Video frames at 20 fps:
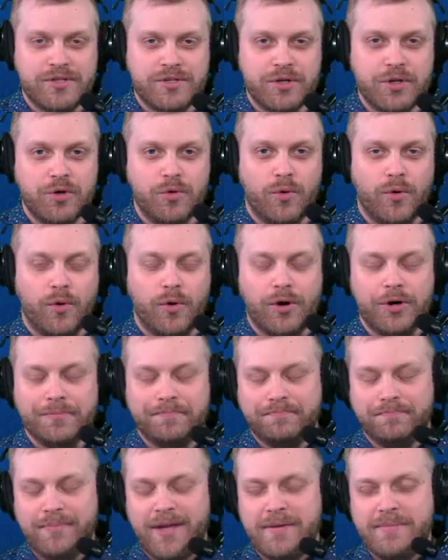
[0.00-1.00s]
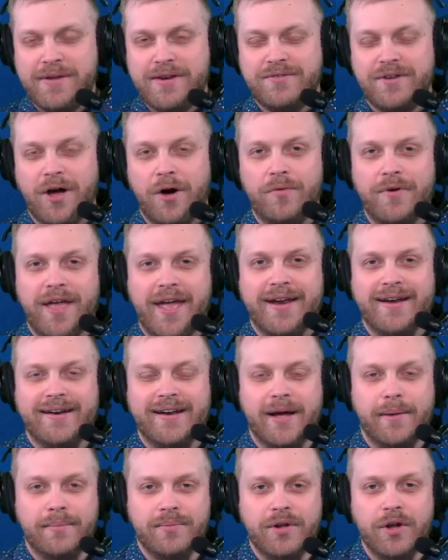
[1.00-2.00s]
do or maybe don't
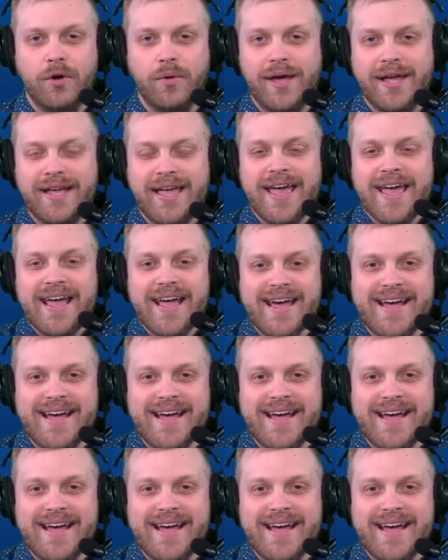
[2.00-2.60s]
end up doing,